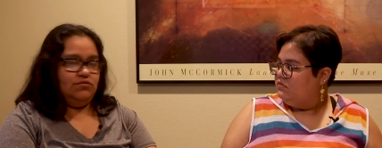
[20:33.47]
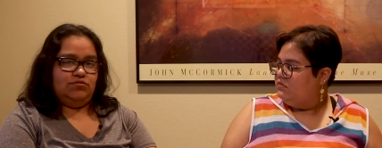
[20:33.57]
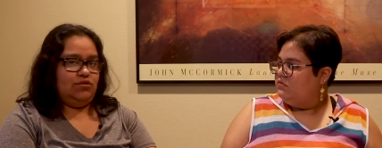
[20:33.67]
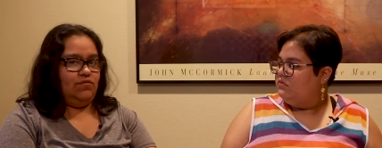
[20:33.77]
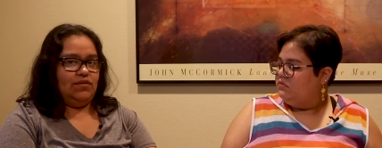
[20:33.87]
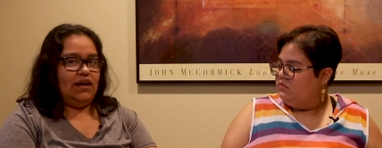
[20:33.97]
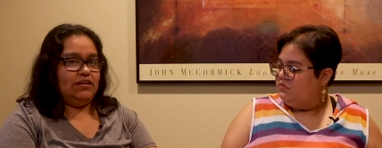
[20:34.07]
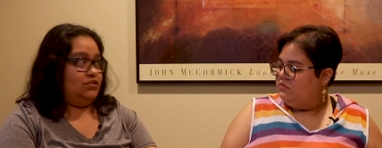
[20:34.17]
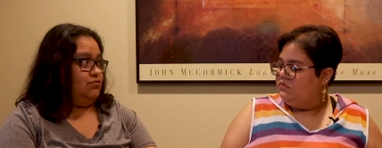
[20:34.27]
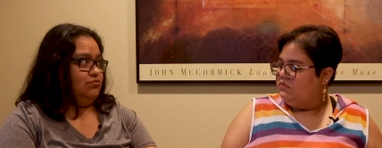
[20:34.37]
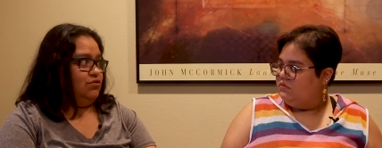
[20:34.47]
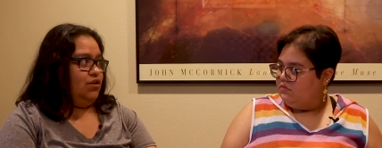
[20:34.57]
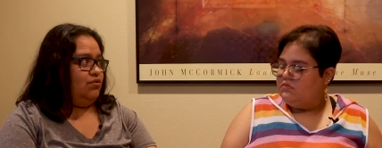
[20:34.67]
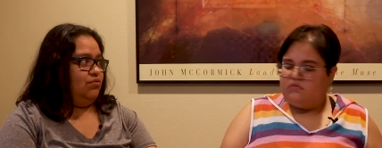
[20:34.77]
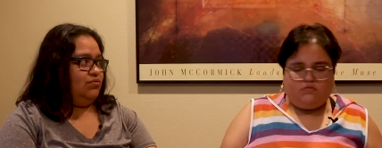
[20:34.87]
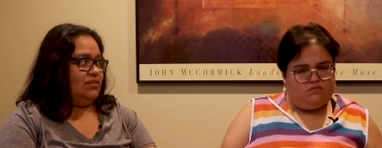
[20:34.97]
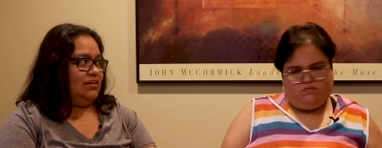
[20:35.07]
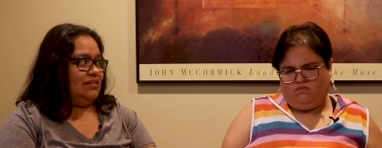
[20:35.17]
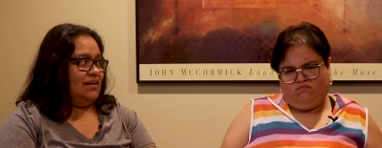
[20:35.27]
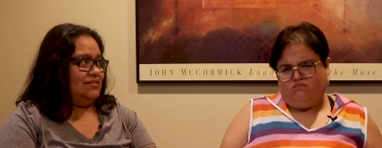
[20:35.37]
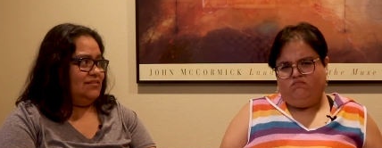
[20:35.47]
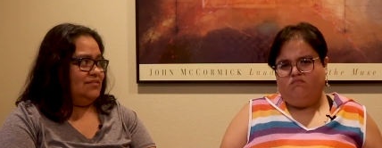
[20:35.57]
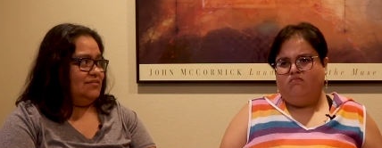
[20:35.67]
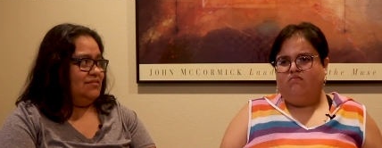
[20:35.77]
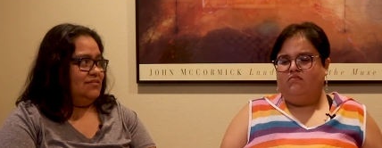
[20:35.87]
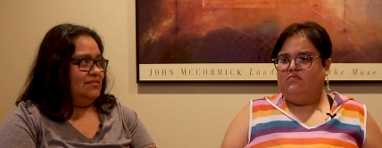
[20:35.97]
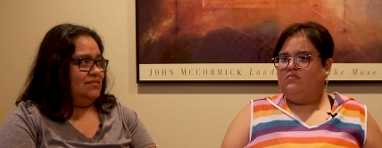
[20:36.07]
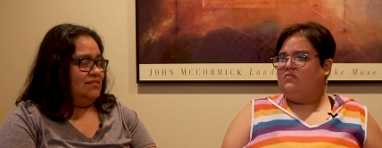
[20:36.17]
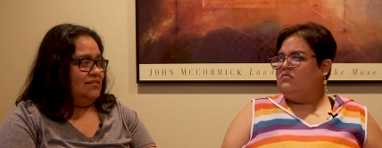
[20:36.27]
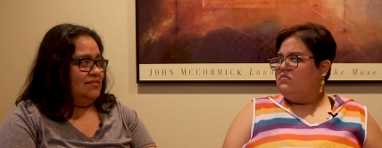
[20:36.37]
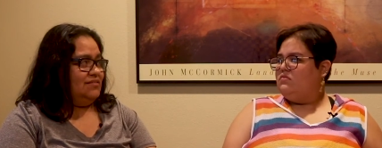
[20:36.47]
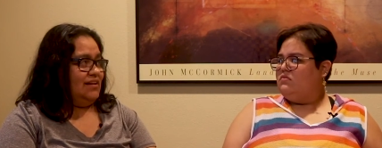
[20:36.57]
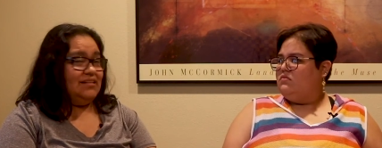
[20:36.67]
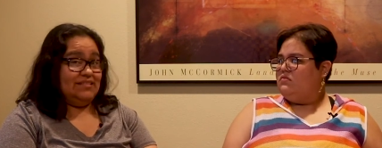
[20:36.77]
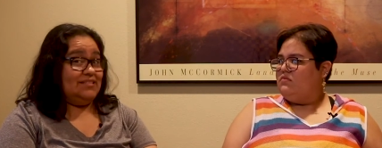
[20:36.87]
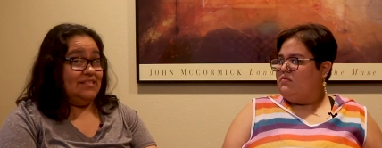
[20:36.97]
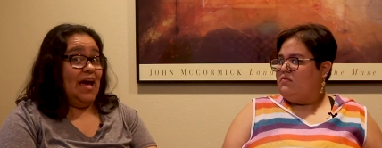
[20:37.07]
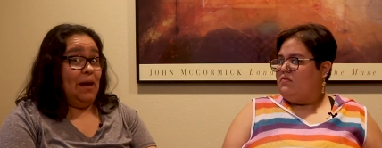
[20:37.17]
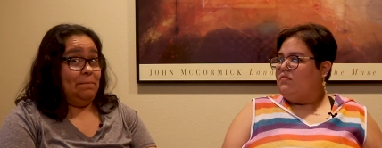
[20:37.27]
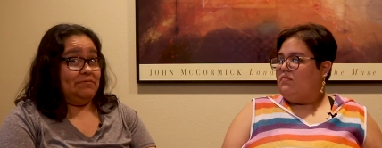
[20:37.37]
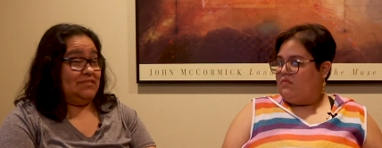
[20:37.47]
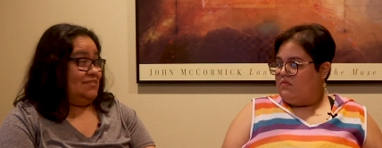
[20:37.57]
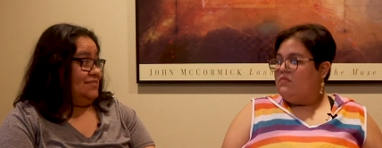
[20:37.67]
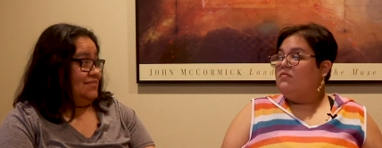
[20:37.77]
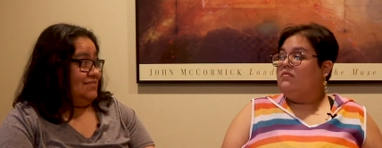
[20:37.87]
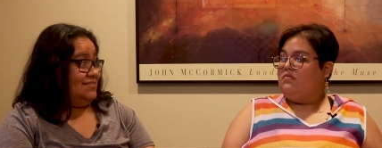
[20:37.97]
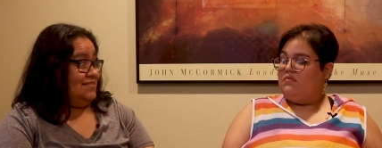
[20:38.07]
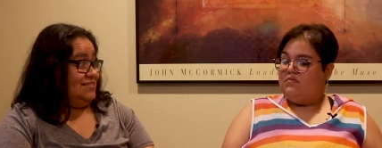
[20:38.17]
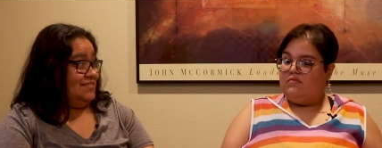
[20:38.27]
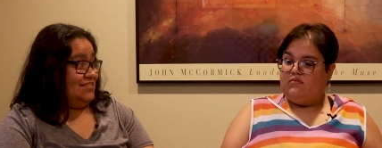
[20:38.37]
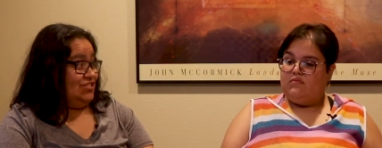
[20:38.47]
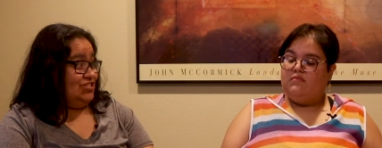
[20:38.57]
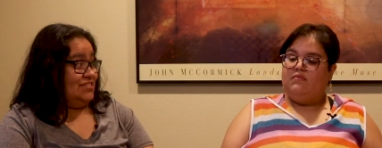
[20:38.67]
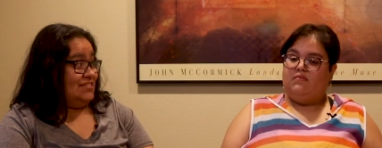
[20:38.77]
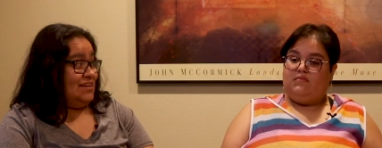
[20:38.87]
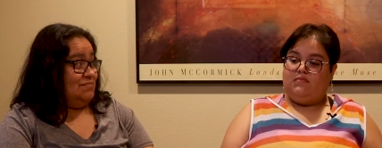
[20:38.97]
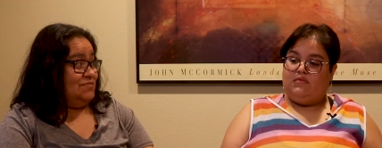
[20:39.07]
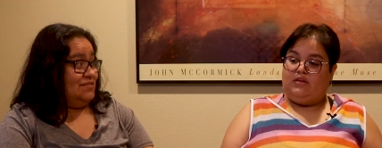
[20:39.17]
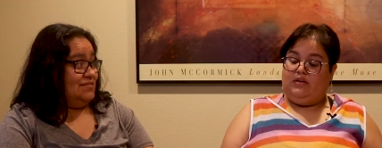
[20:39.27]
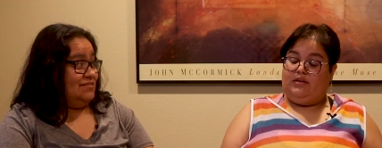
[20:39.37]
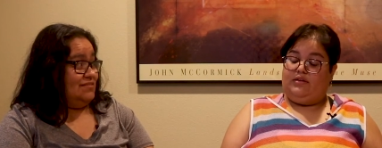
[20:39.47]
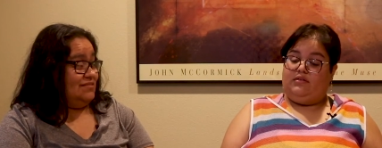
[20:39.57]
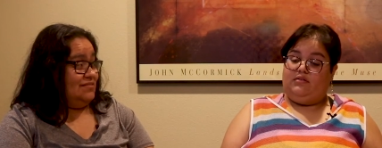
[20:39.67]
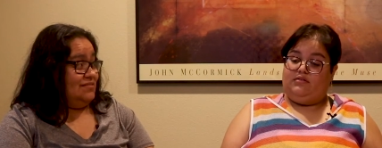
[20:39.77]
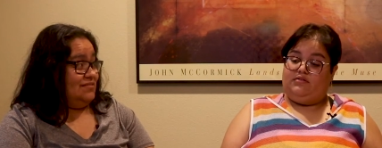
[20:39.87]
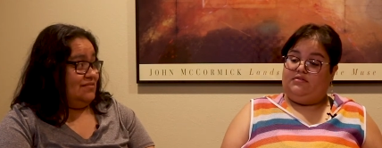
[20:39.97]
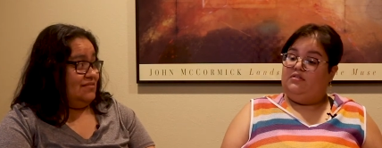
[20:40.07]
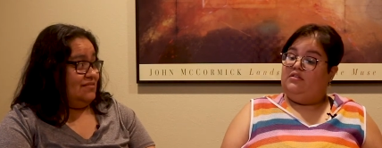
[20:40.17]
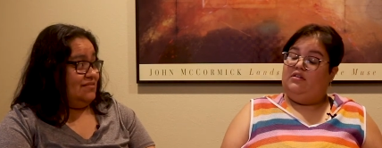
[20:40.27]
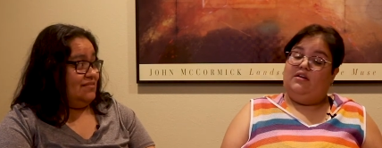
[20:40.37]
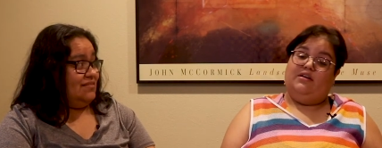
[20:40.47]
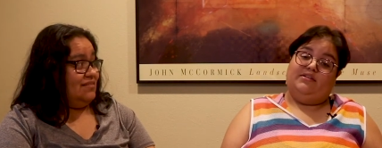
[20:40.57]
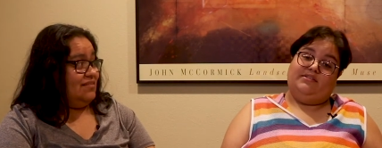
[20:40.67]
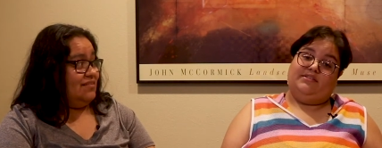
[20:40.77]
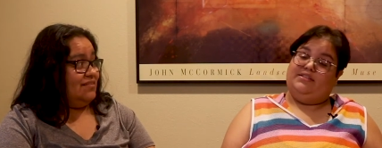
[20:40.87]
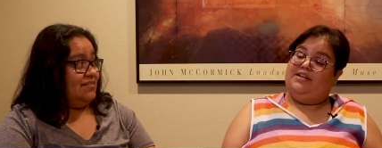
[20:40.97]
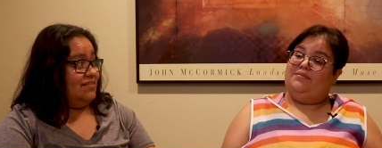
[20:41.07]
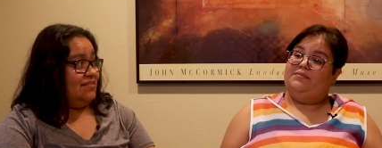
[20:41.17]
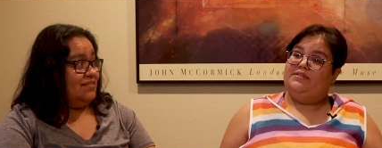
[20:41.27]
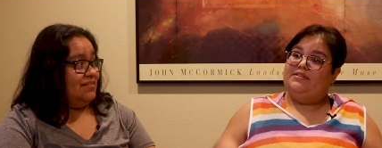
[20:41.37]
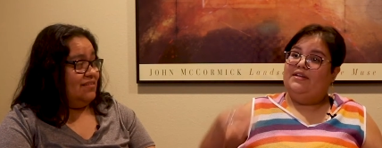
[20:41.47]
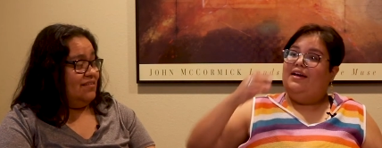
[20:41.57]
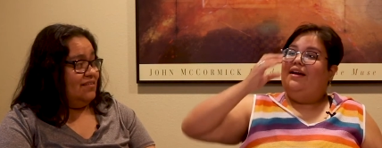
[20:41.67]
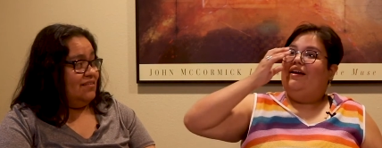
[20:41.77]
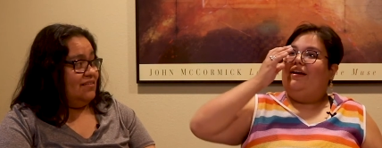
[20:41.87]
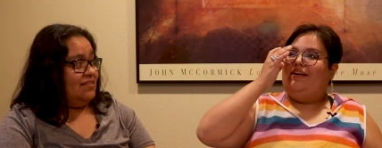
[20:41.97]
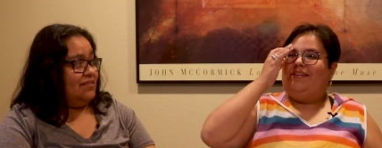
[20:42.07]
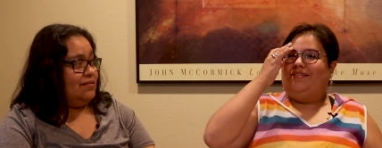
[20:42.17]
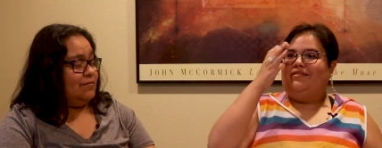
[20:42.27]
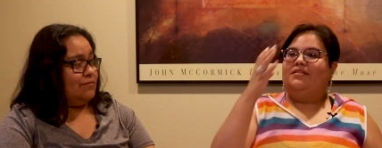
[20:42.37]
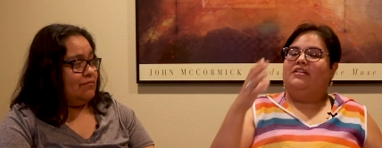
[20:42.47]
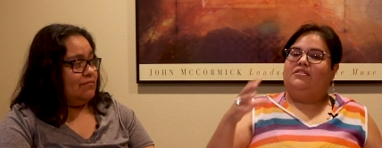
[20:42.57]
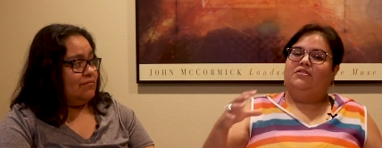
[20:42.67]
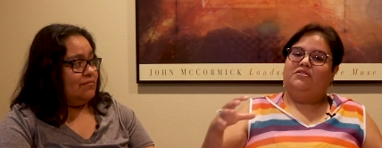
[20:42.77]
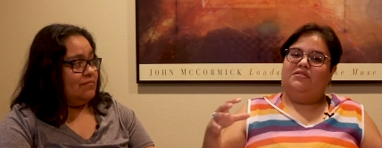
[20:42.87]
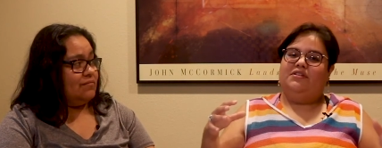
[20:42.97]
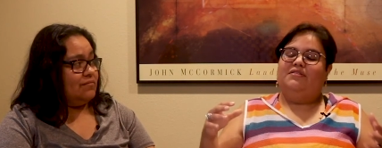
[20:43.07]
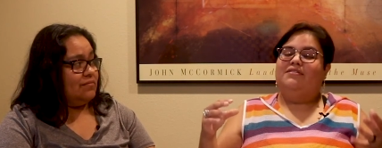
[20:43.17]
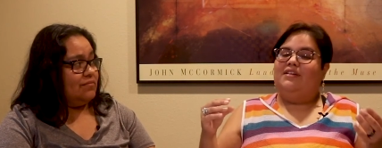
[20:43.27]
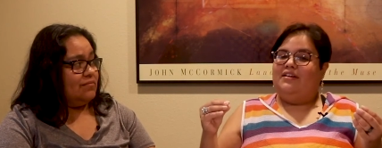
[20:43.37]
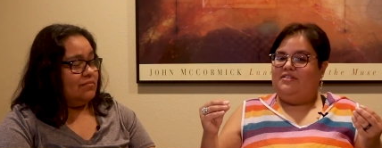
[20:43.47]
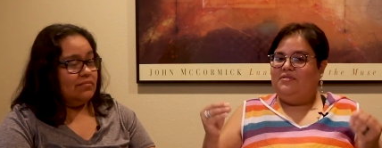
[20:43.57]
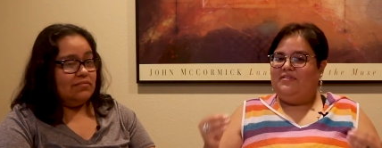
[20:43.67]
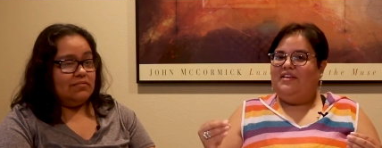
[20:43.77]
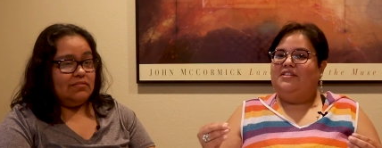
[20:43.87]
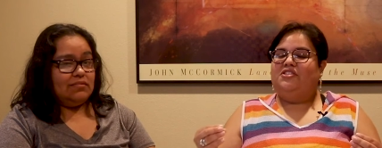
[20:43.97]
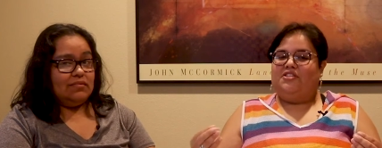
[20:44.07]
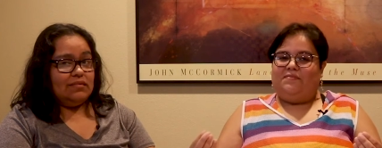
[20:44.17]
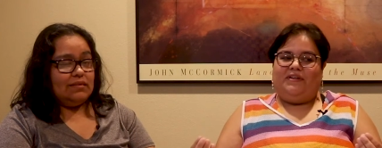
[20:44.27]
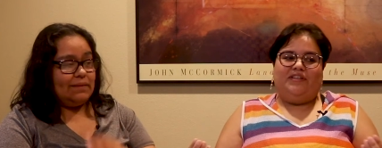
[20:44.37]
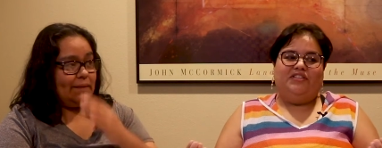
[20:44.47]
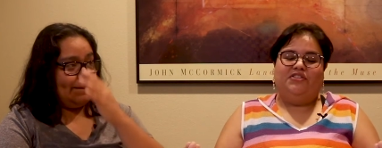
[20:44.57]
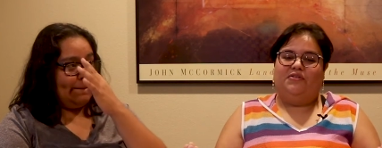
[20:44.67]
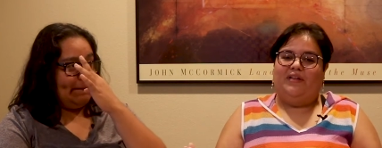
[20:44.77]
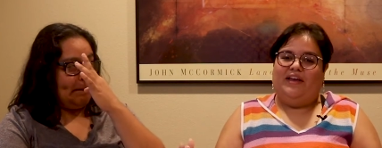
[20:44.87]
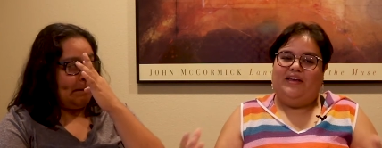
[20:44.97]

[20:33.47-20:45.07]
Speaker 1: to do it overnight too. No, like that's that's steps. This is legit steps.
Speaker 2: Yeah, it's a lot of steps. And it's also don't think just because you're like